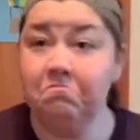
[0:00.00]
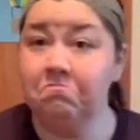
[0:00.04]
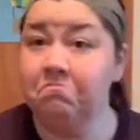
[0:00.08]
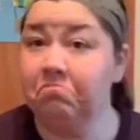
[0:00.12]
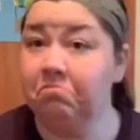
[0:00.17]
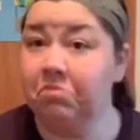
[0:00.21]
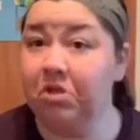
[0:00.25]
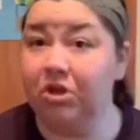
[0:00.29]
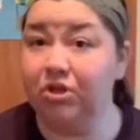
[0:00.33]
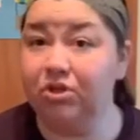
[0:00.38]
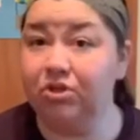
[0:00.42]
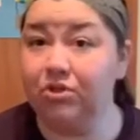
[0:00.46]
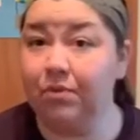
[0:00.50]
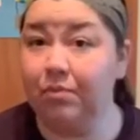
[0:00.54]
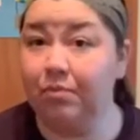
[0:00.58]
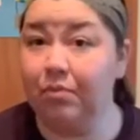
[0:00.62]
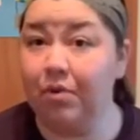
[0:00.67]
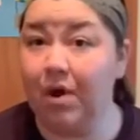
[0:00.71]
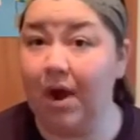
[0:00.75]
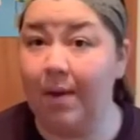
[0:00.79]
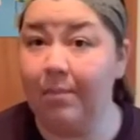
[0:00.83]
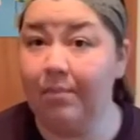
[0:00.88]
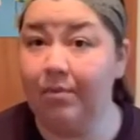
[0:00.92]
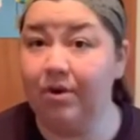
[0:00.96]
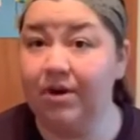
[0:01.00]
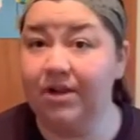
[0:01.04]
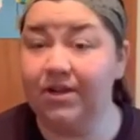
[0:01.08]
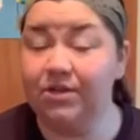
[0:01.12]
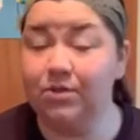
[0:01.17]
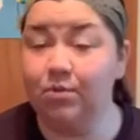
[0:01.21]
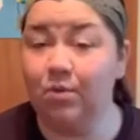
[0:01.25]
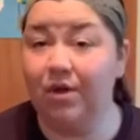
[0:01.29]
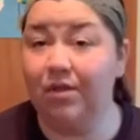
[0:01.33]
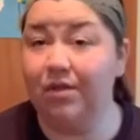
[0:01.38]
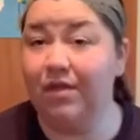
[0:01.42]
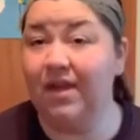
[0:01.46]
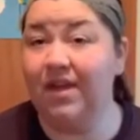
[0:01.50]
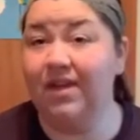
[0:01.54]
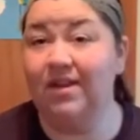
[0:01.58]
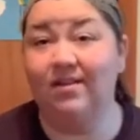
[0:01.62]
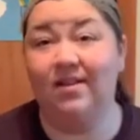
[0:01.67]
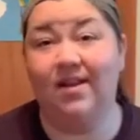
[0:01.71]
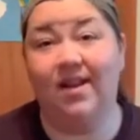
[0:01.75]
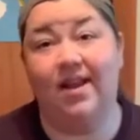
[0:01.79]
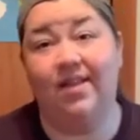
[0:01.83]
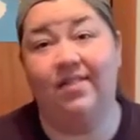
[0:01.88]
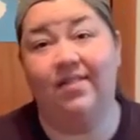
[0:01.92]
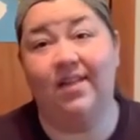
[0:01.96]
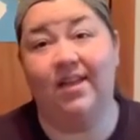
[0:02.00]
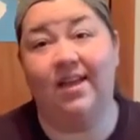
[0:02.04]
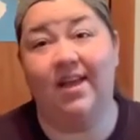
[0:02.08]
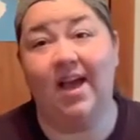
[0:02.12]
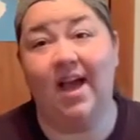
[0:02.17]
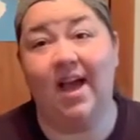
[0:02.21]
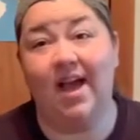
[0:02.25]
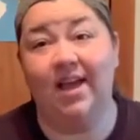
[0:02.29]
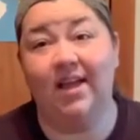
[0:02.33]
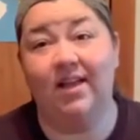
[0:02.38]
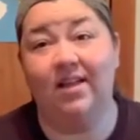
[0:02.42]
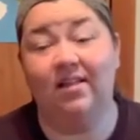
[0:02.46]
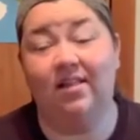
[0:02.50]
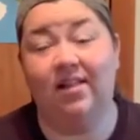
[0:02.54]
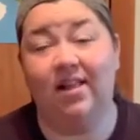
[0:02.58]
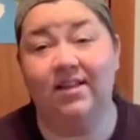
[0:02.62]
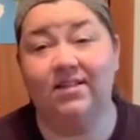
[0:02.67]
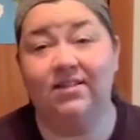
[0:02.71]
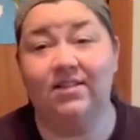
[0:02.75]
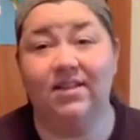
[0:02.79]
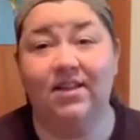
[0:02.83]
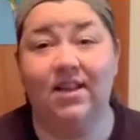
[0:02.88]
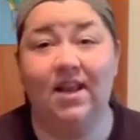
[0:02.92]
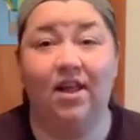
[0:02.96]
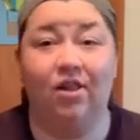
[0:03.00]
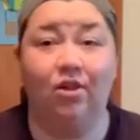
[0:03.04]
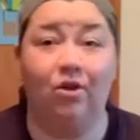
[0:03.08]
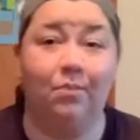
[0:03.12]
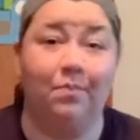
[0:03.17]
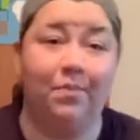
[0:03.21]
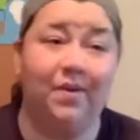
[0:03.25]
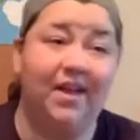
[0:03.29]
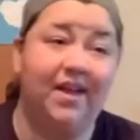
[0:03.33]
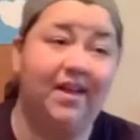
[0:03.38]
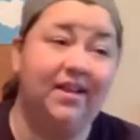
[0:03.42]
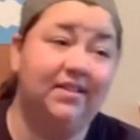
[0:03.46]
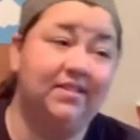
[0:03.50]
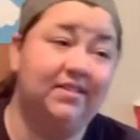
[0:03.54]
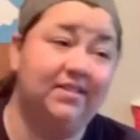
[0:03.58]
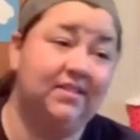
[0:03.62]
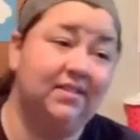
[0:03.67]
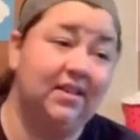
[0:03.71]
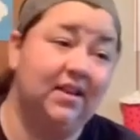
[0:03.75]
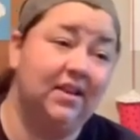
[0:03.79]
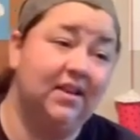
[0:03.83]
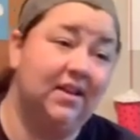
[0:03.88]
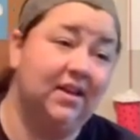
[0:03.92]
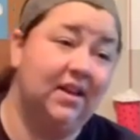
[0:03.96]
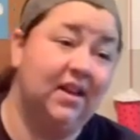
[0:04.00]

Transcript: There's some properties with it, and the guy collected yellow pigs,